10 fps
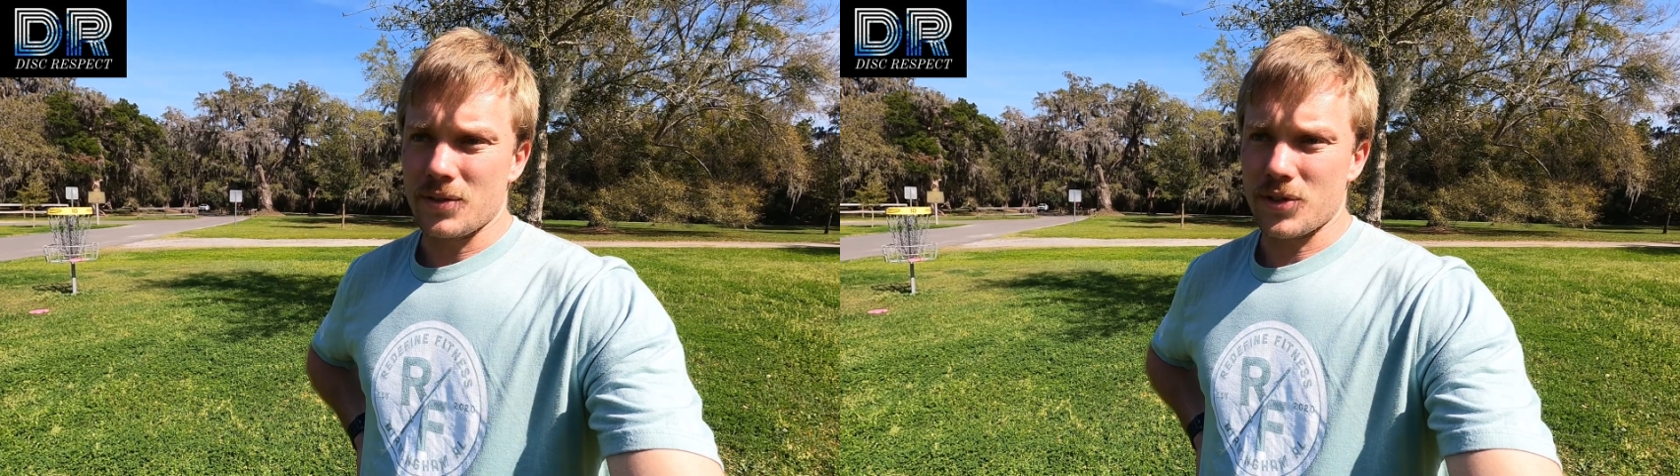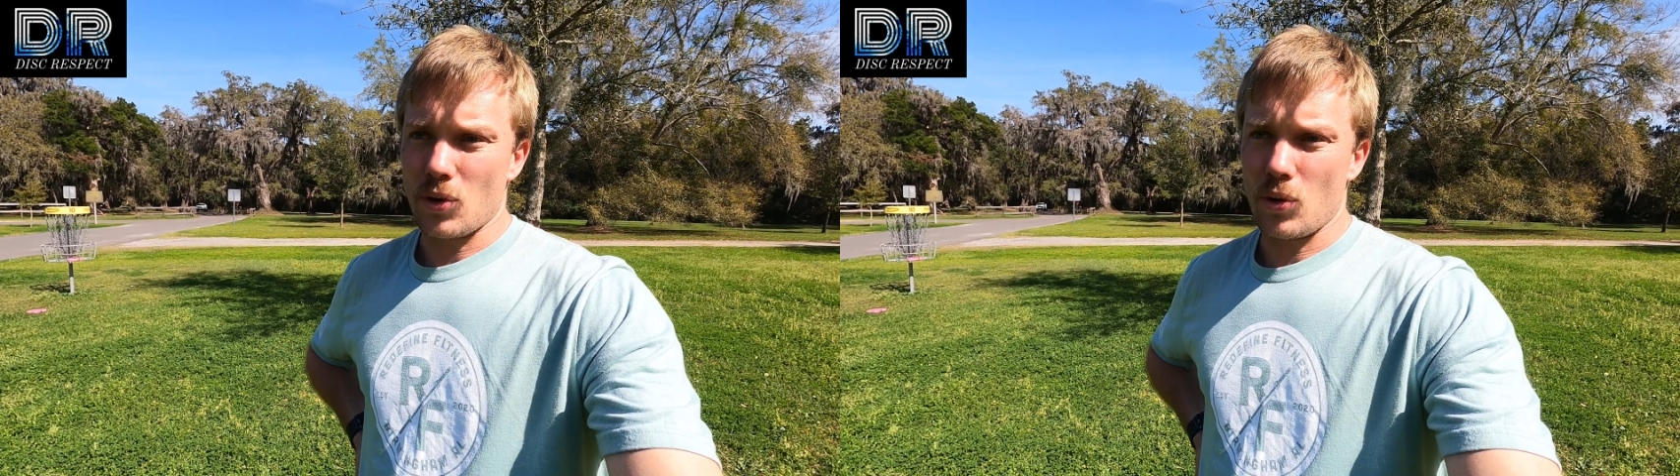
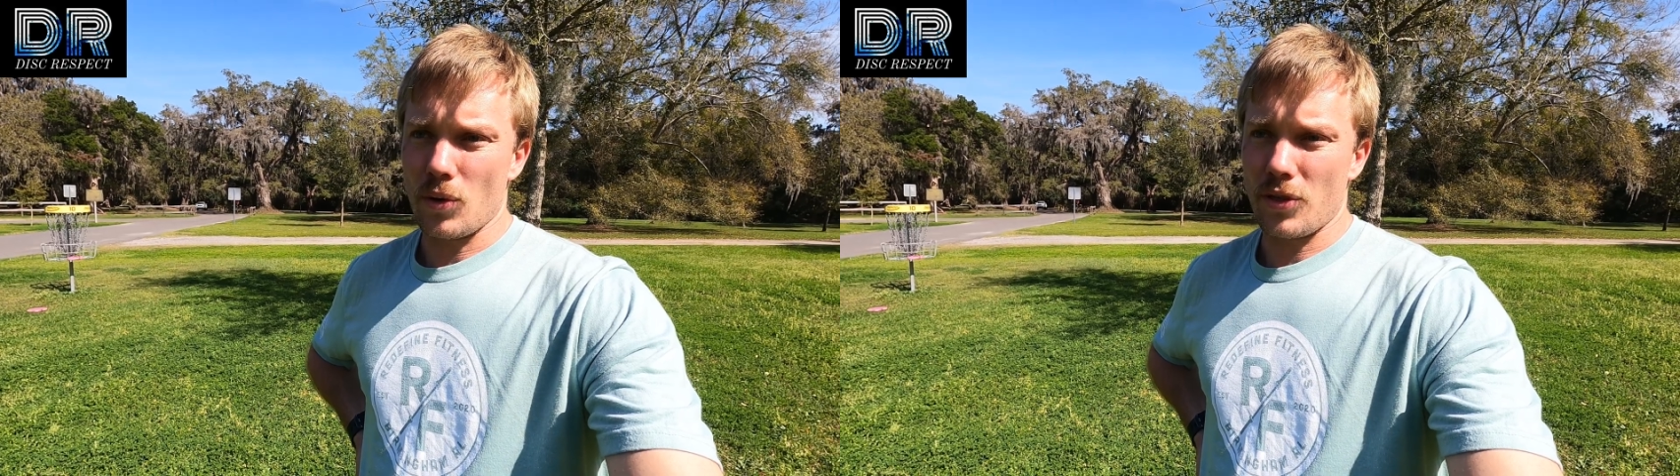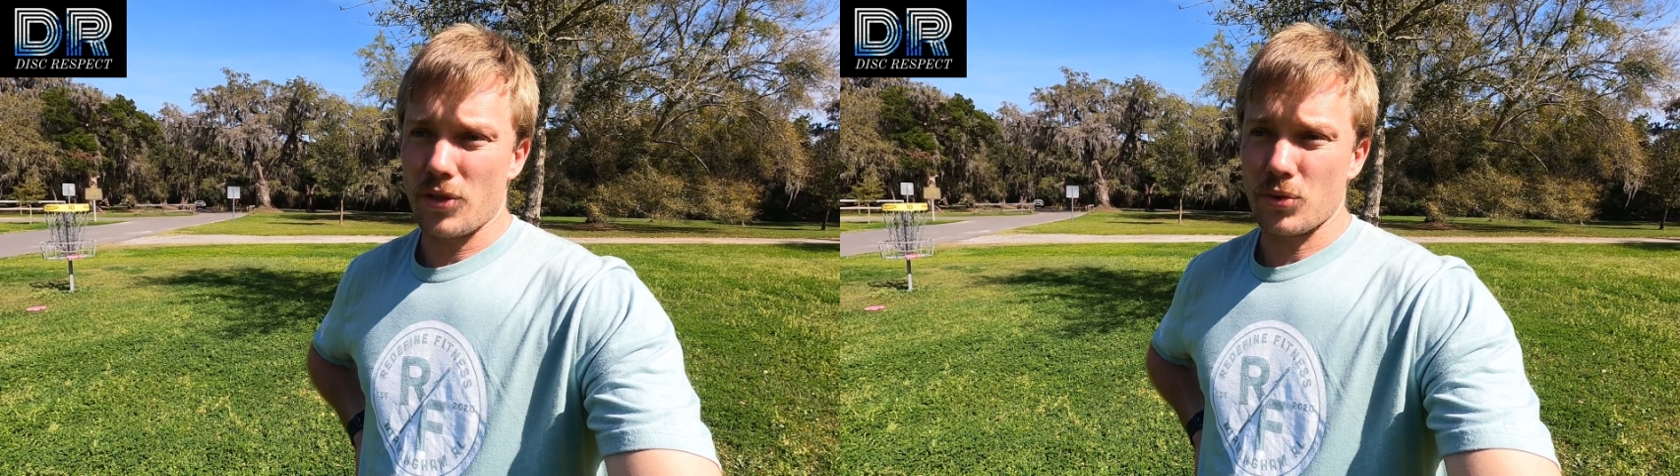it's a
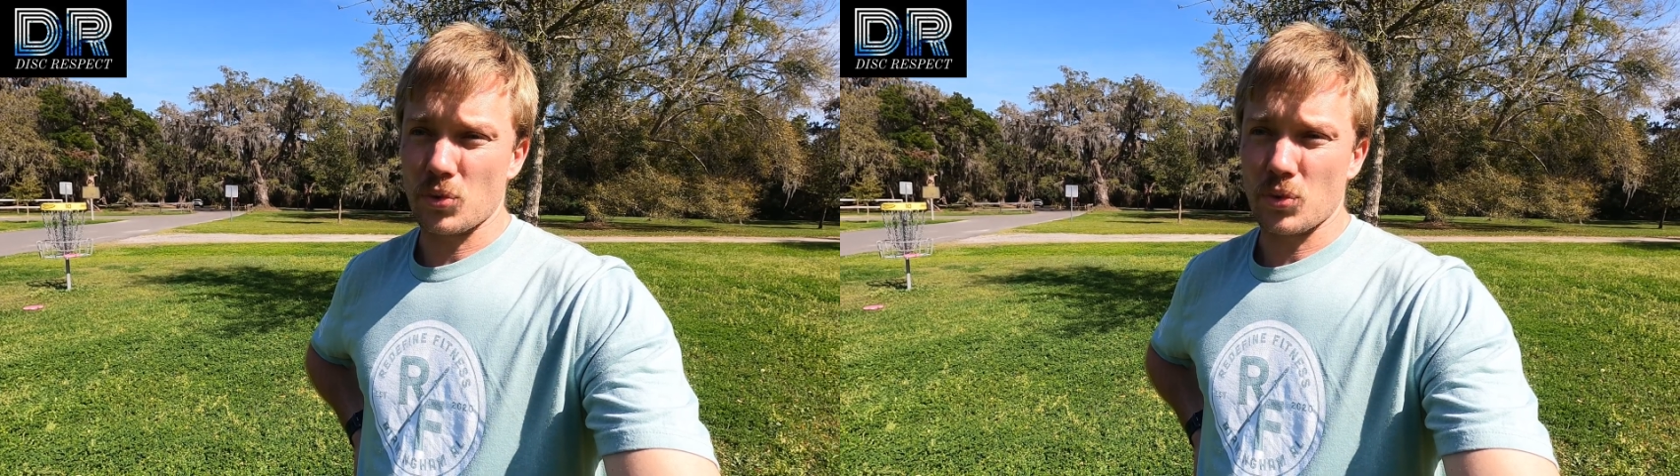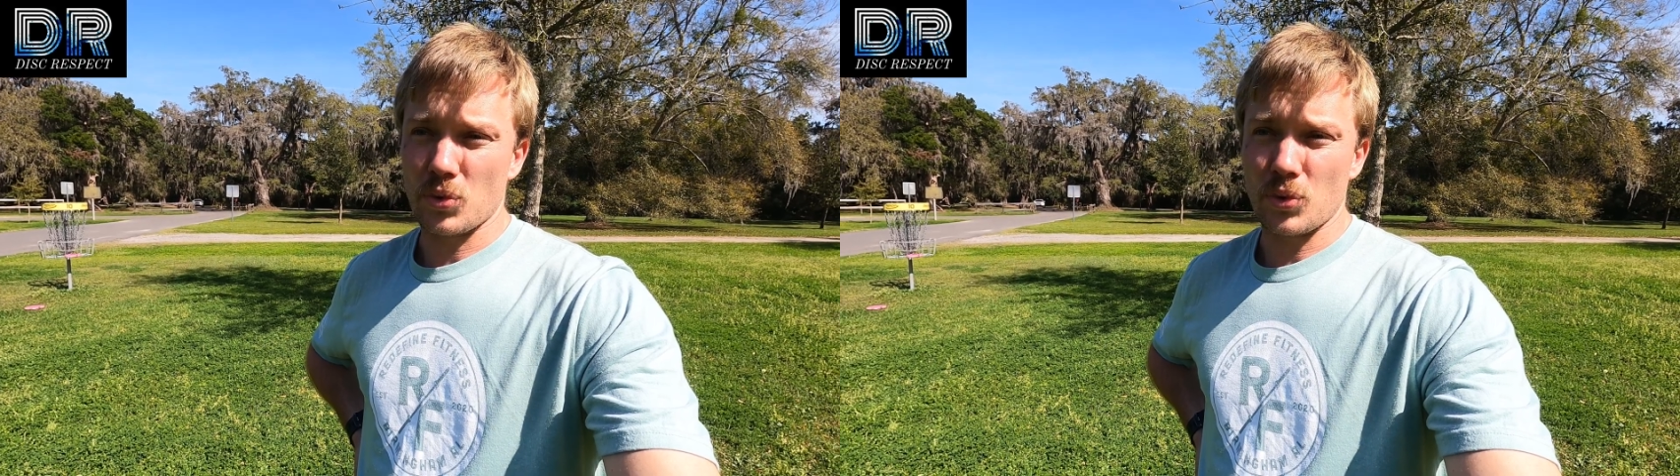hole
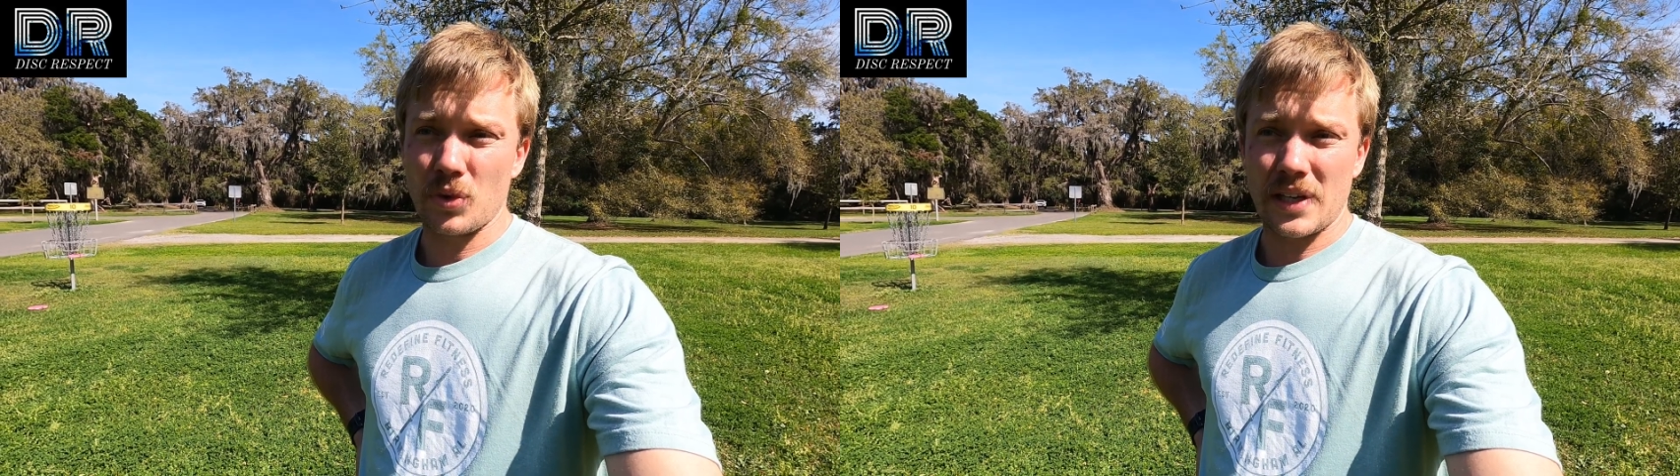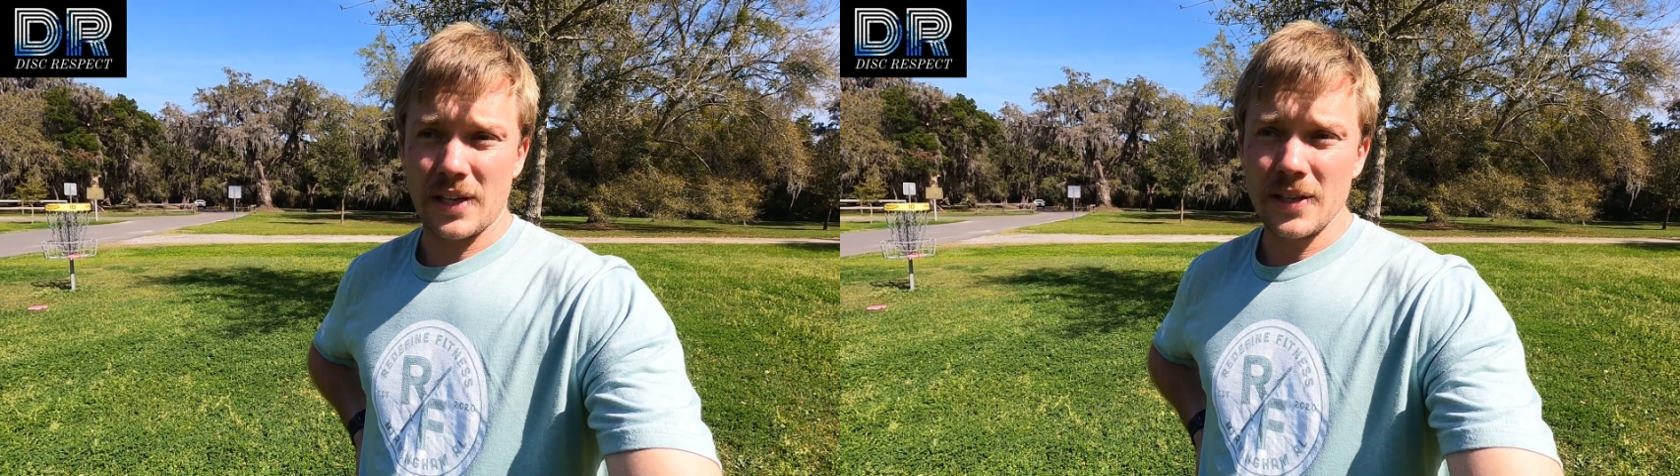
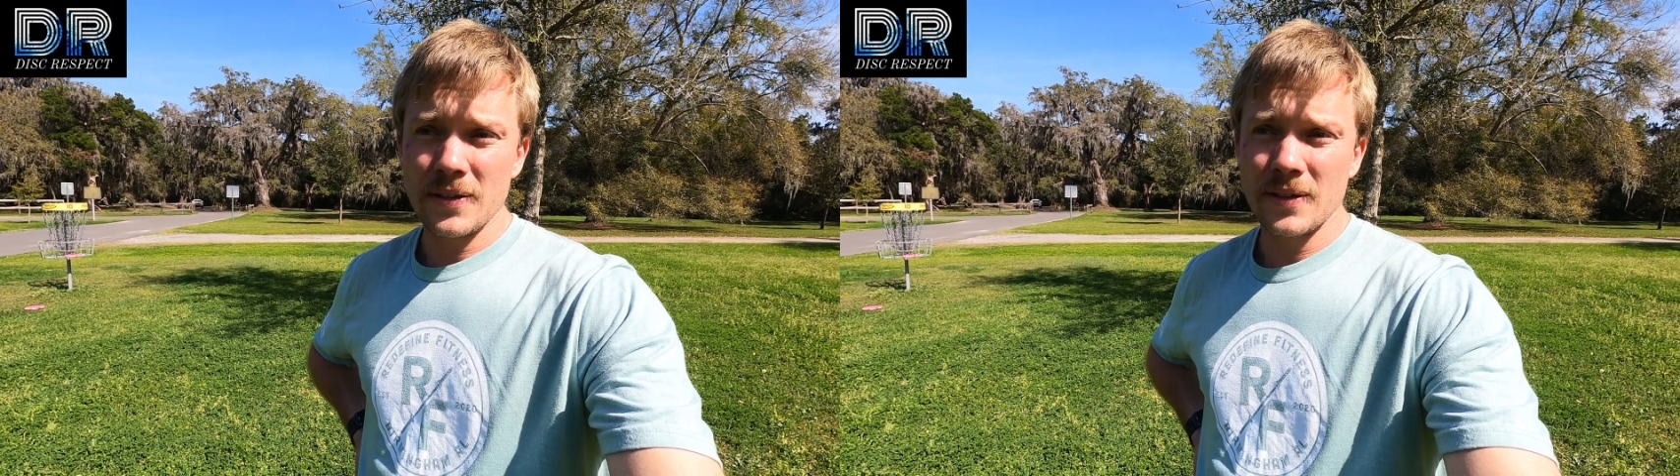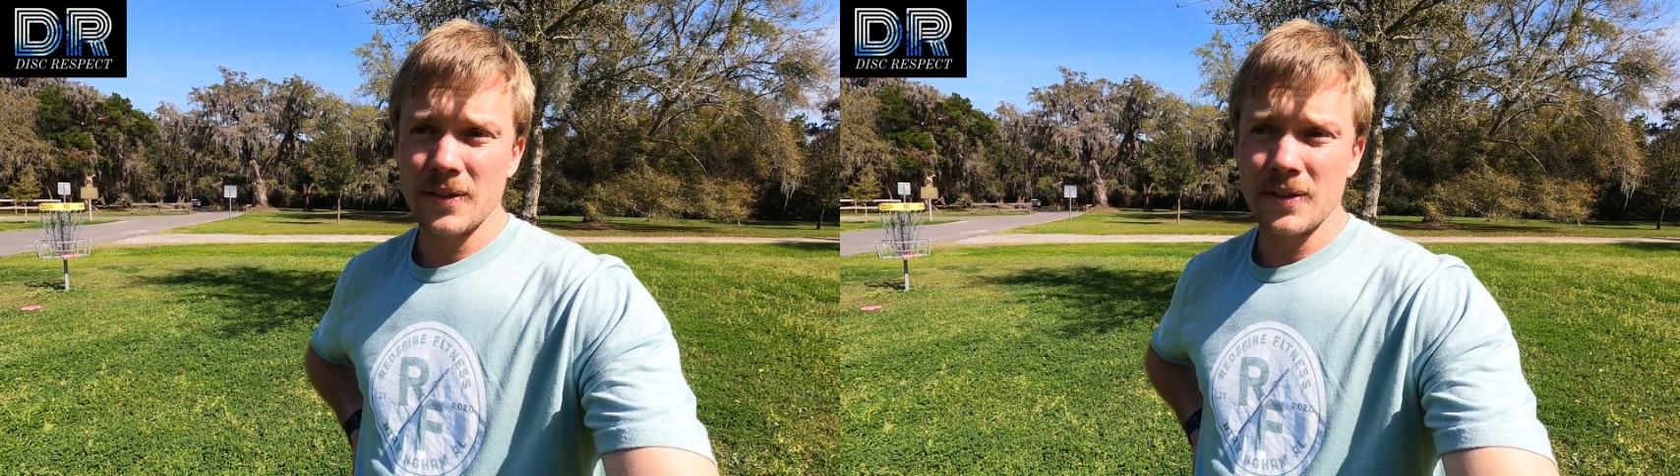3,